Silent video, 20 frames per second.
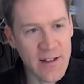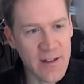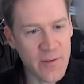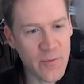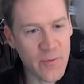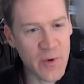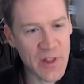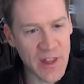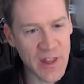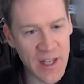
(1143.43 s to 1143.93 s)

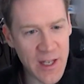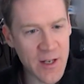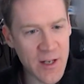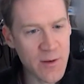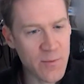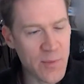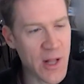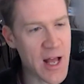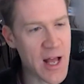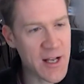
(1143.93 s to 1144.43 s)

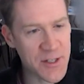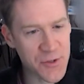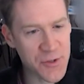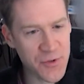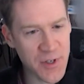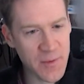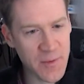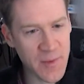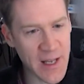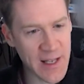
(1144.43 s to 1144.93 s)
within
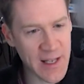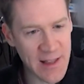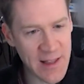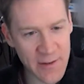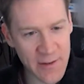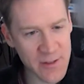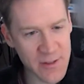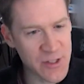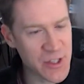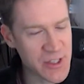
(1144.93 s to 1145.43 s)
Blockstream,
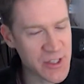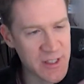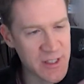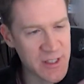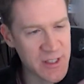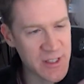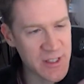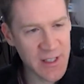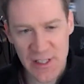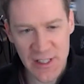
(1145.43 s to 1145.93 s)
like that was
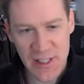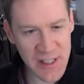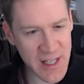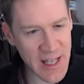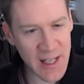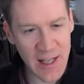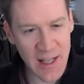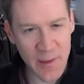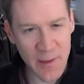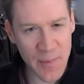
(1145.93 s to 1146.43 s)
just, it was this
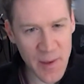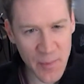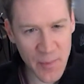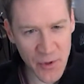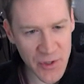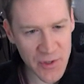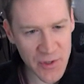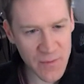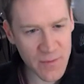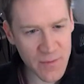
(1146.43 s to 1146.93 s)
thing that
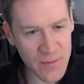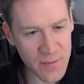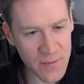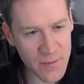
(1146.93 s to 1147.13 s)
people